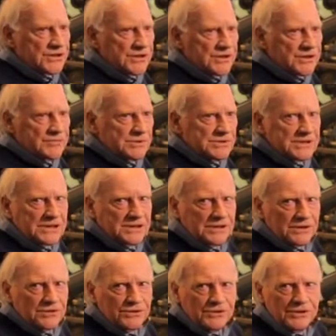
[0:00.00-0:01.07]
It was either
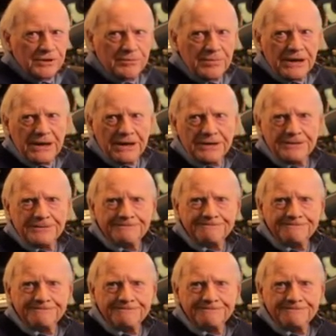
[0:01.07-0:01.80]
good or bad.